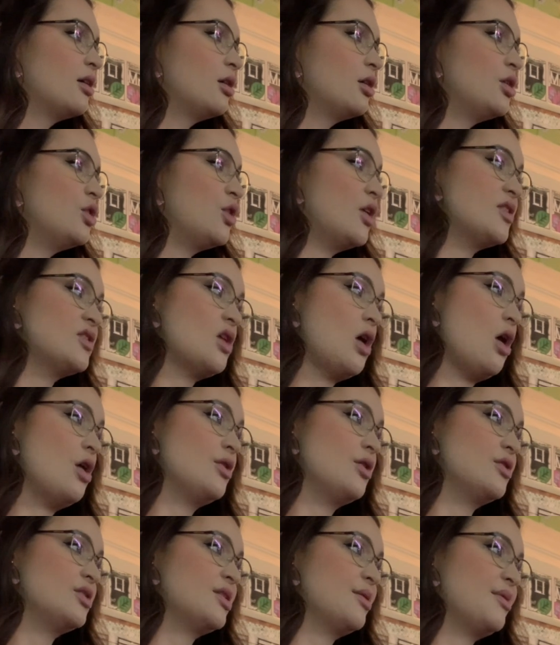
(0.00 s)
You guys all
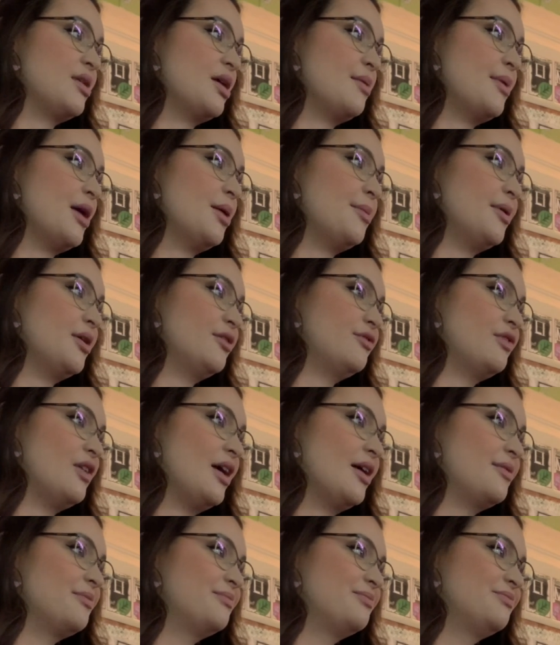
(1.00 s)
know something about a butterfly.
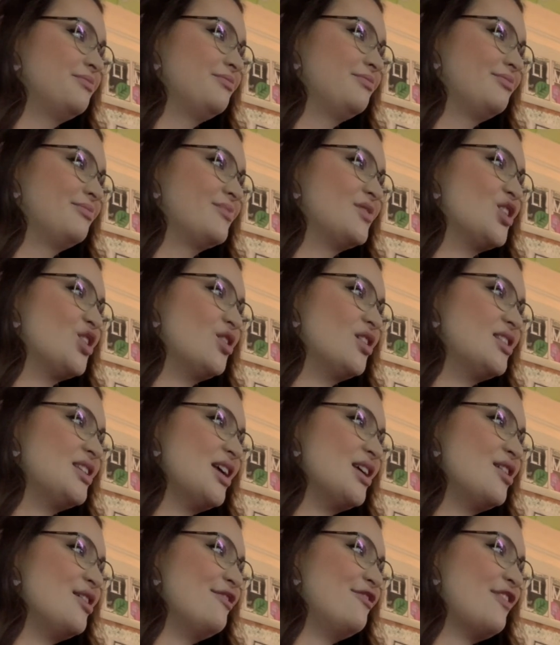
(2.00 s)
Turn and tell
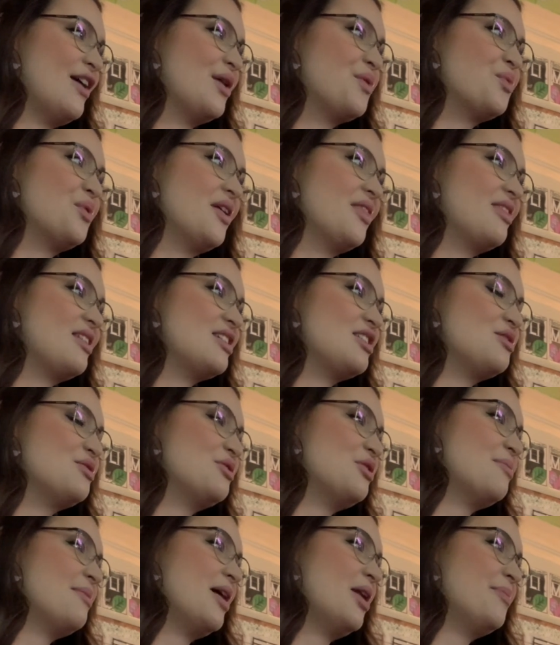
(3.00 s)
your friend one thing you
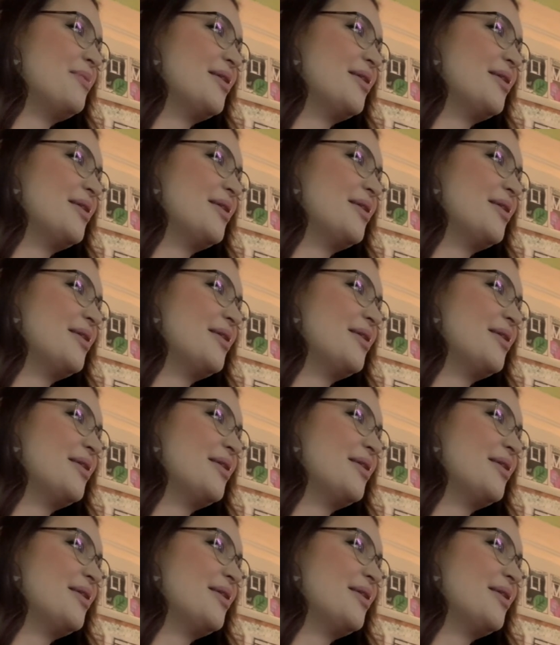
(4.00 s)
know about a